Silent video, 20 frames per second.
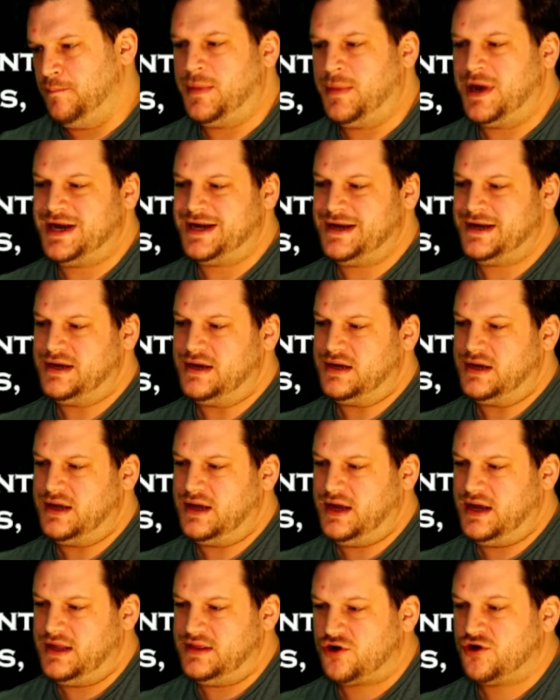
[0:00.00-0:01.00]
But
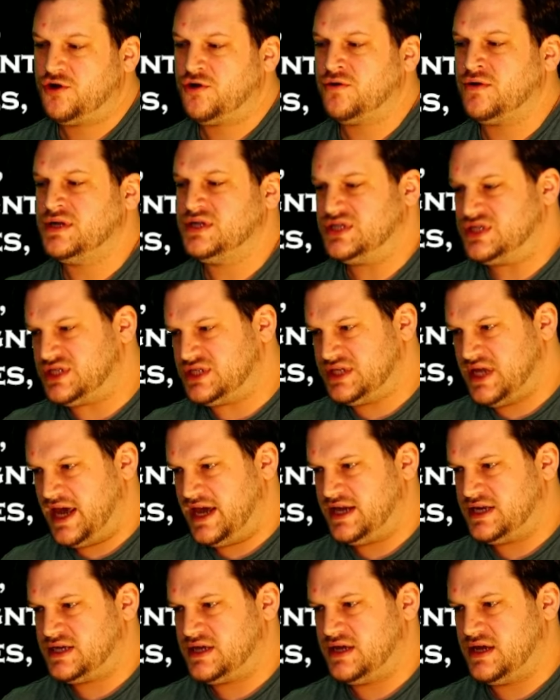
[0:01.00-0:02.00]
in our current
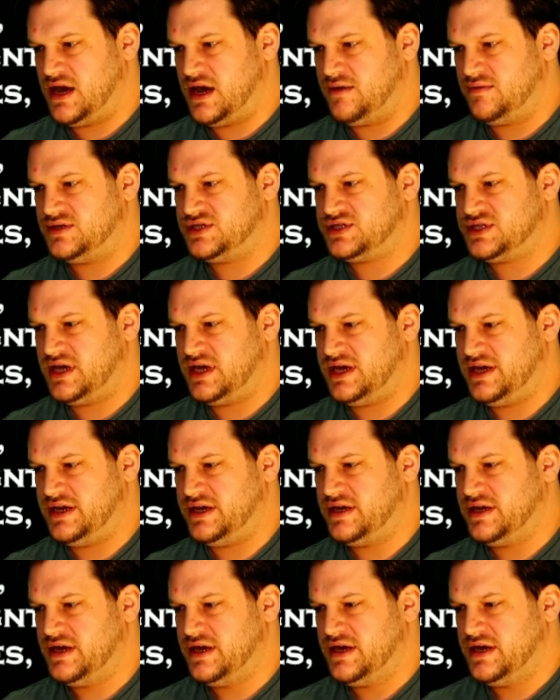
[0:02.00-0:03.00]
state, I would
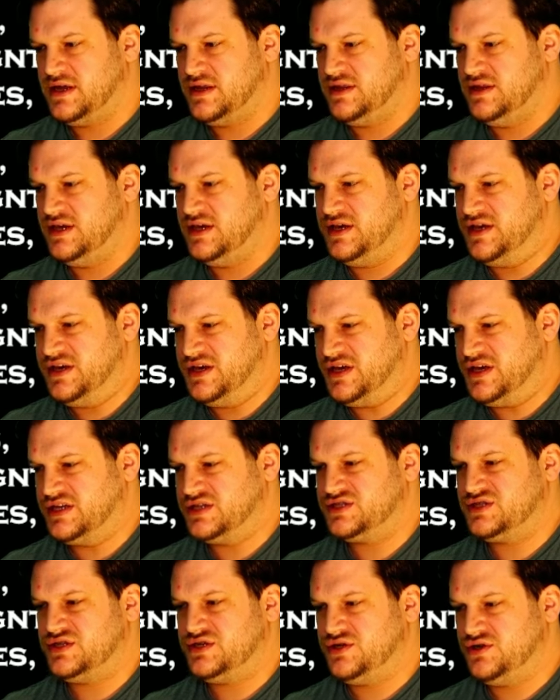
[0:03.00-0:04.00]
say the
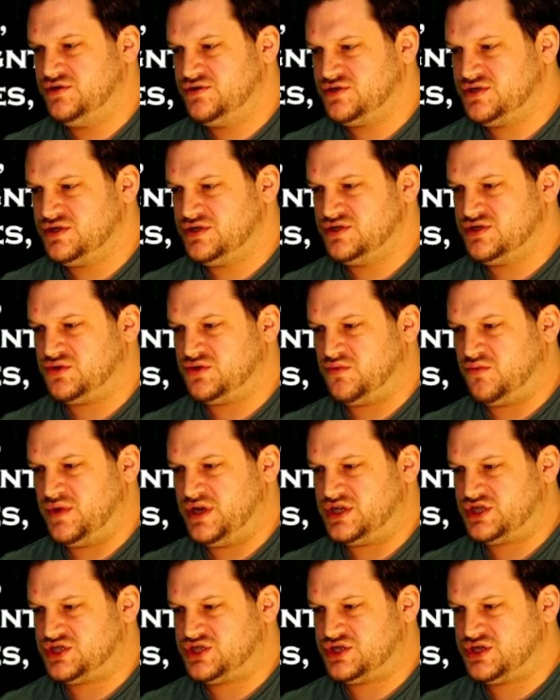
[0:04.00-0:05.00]
institutions
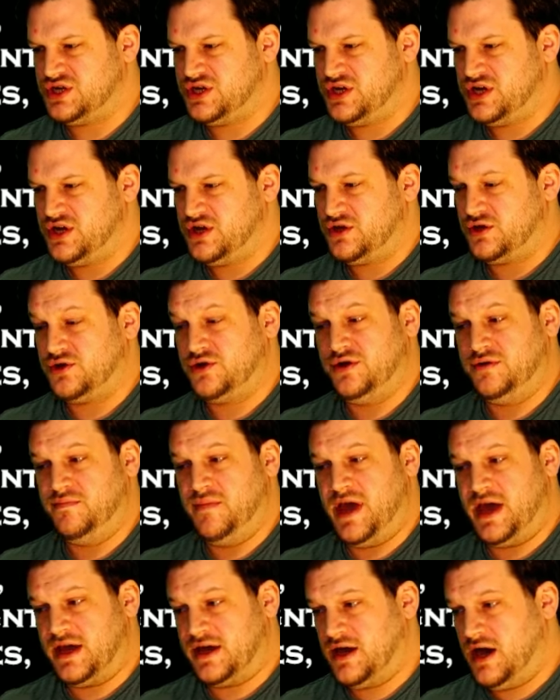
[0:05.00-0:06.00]
which
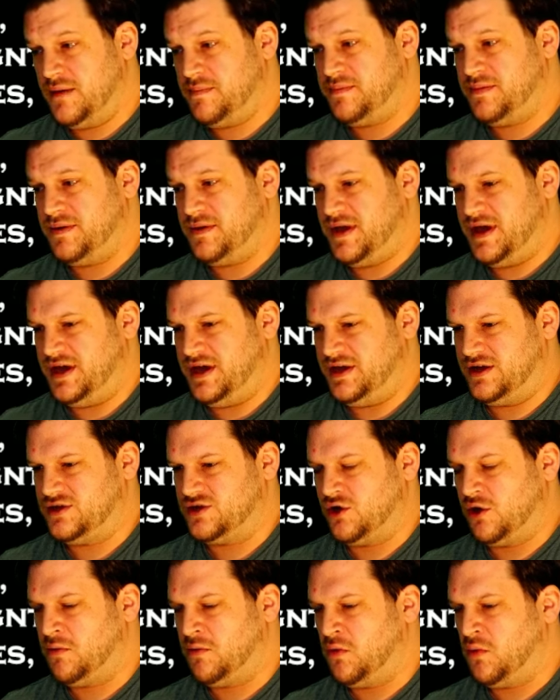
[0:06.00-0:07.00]
could make up
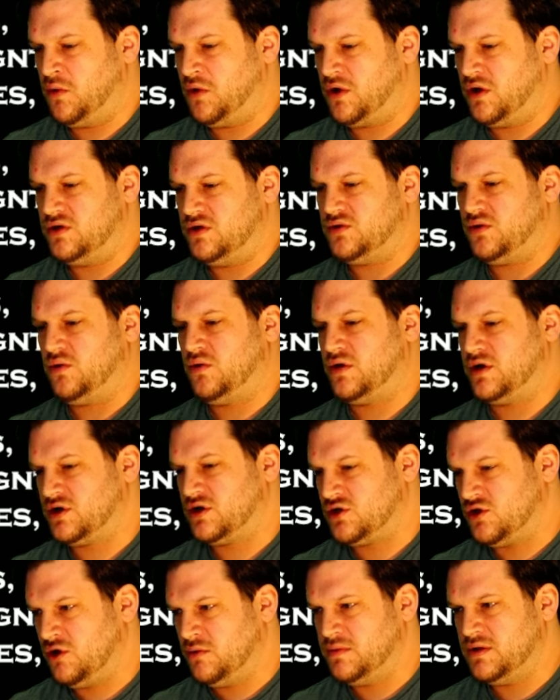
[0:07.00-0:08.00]
a global world
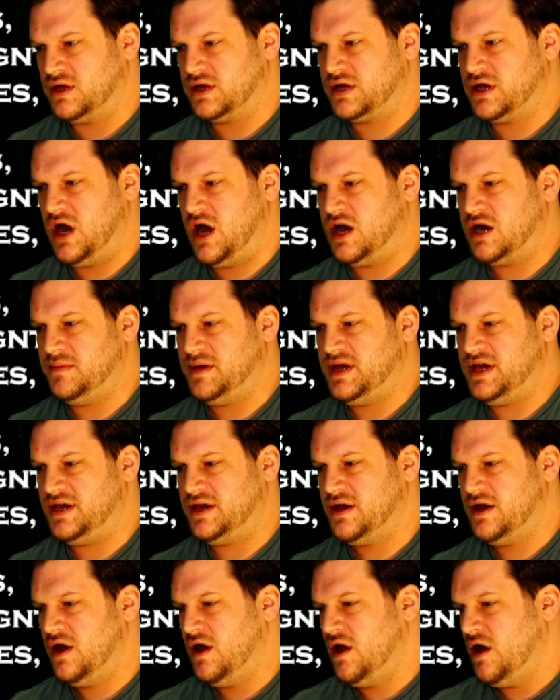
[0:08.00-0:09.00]
or a global
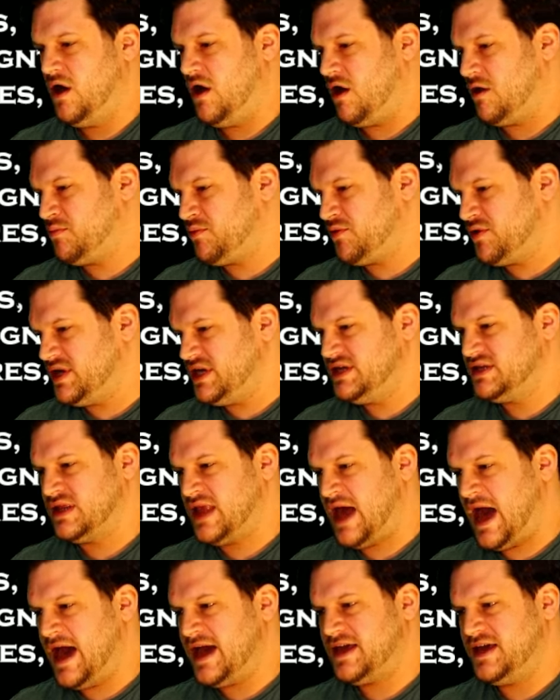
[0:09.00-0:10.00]
economy are pretty
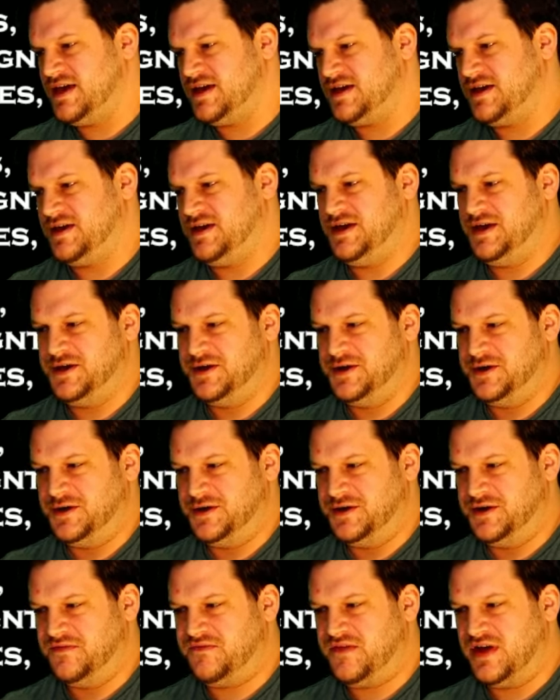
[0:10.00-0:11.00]
lacking
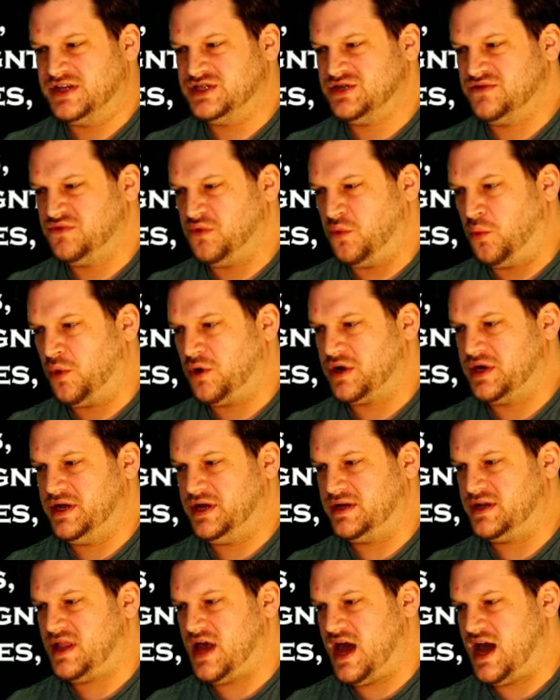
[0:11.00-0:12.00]
in defense of the
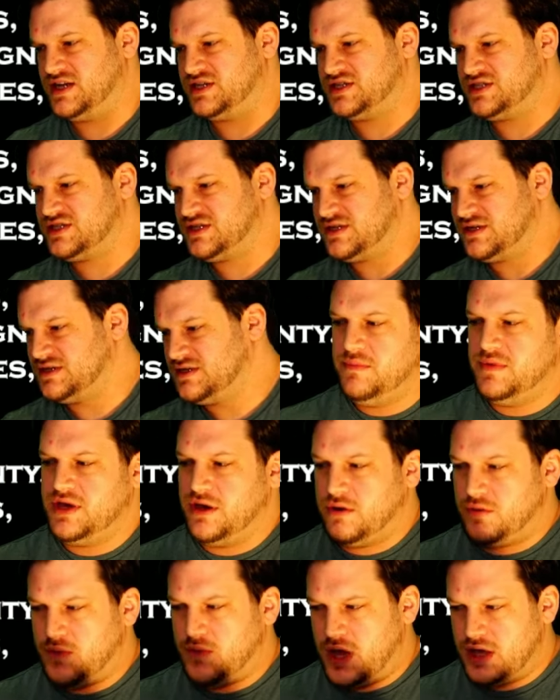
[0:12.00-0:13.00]
working class. Anyway,
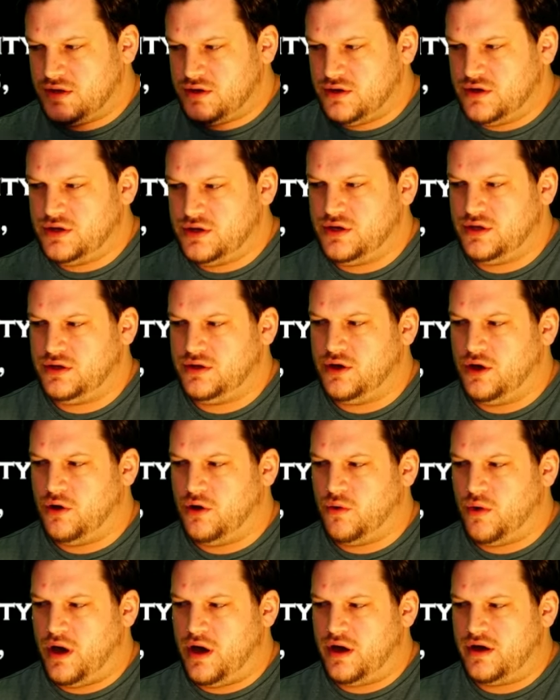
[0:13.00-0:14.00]
though, I could
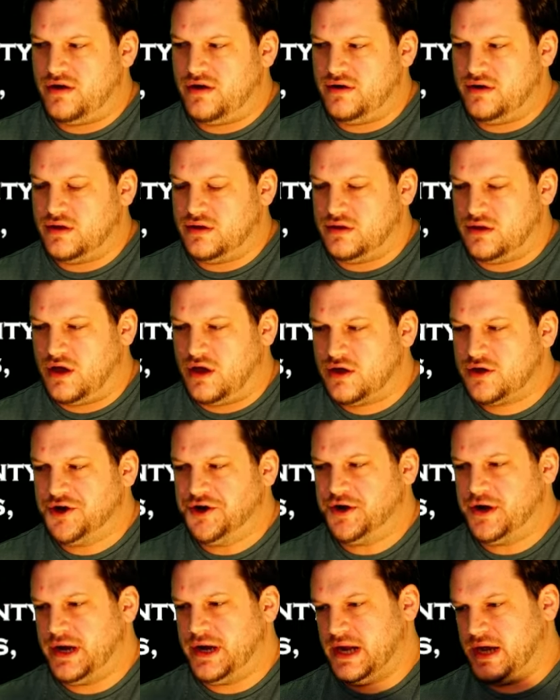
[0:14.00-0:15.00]
go on
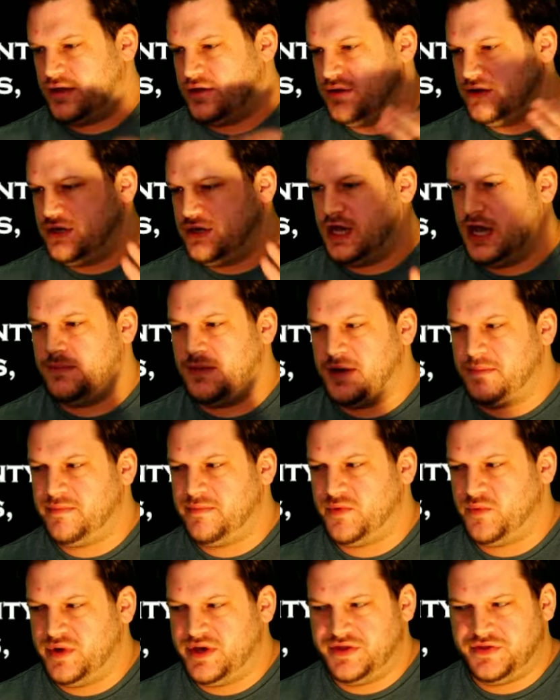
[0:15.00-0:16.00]
longer and I could come
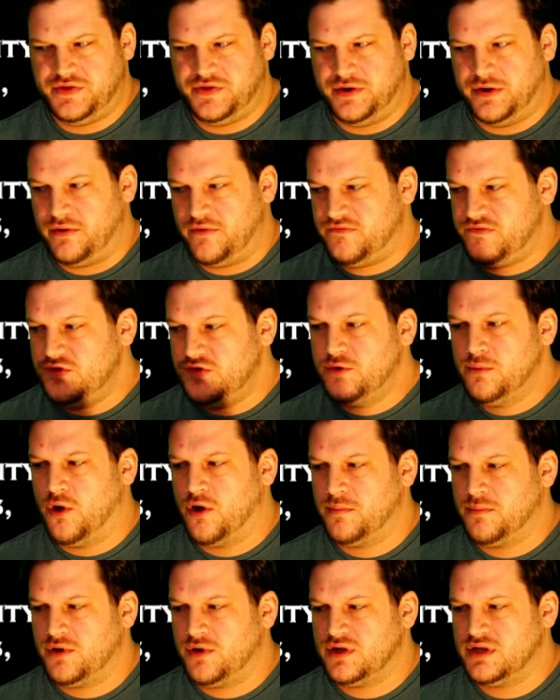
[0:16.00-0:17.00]
up with, a few
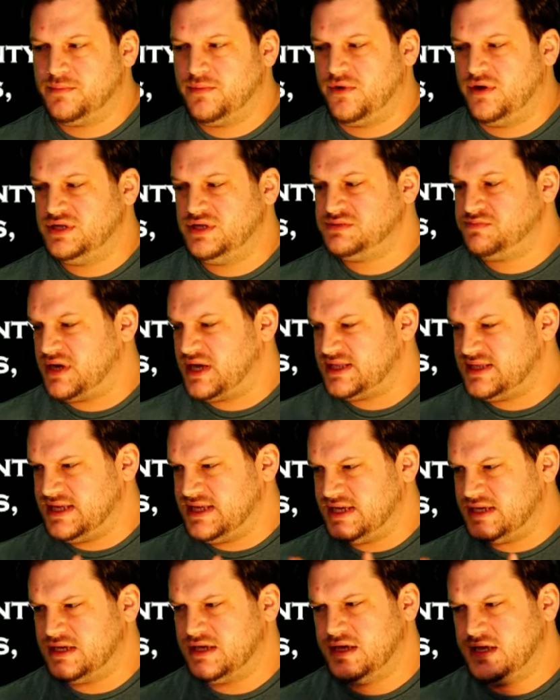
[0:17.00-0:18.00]
more bullet points, but I
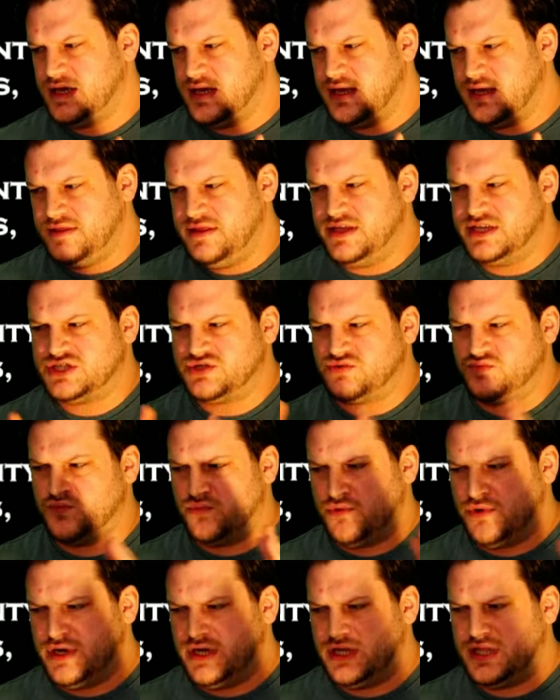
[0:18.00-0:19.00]
think this
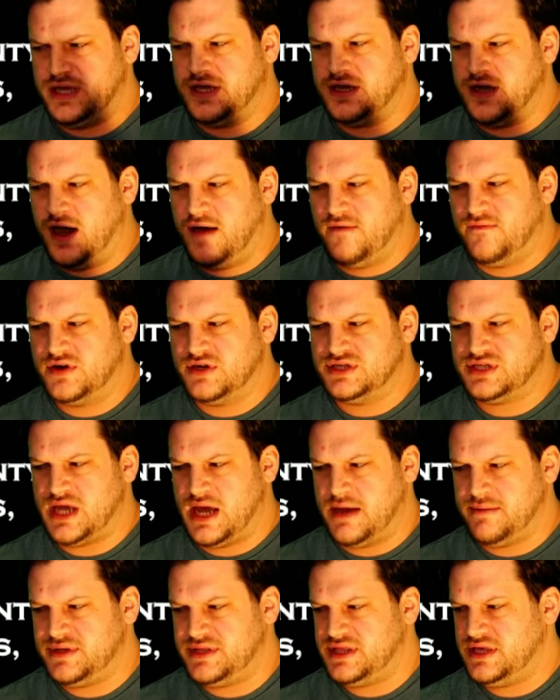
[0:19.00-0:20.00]
really
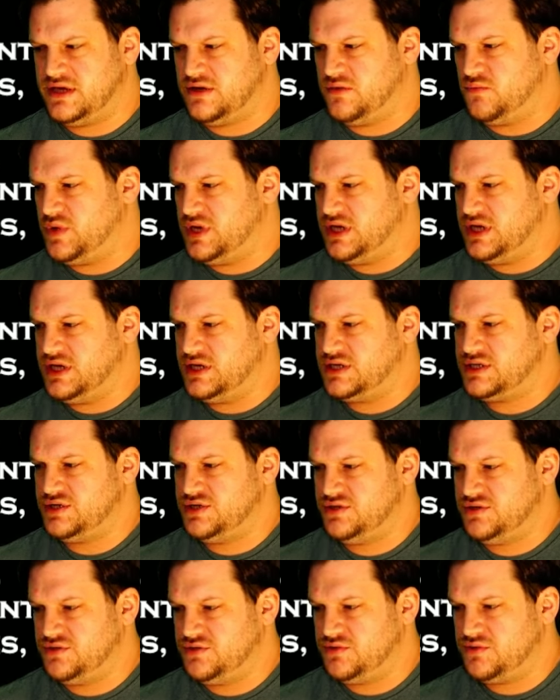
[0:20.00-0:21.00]
covers everything we
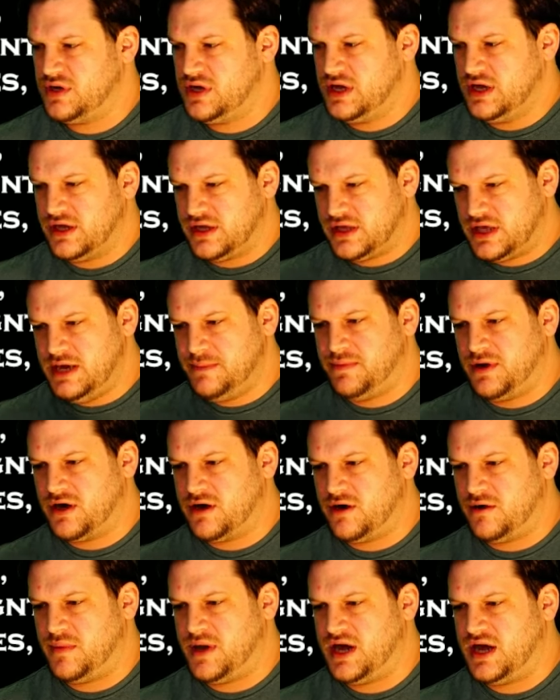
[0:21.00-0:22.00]
need to keep
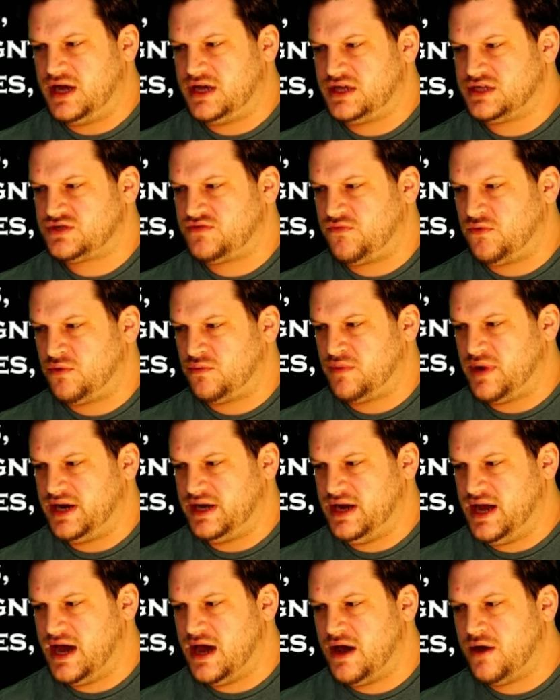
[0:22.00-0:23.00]
on our minds for
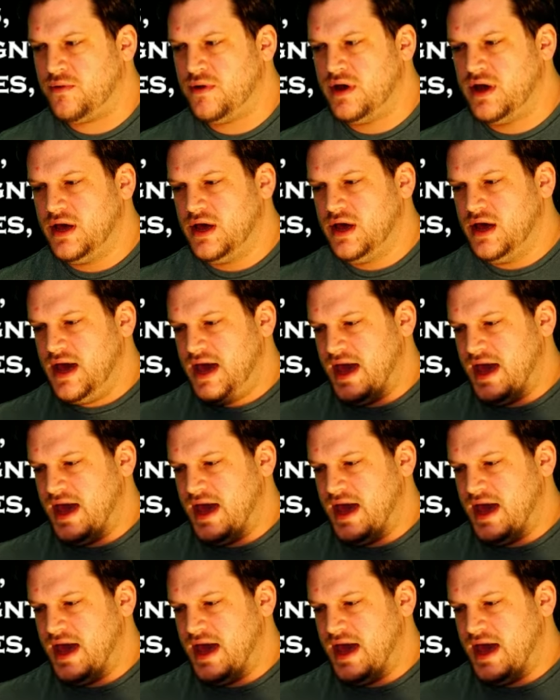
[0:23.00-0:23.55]
right now.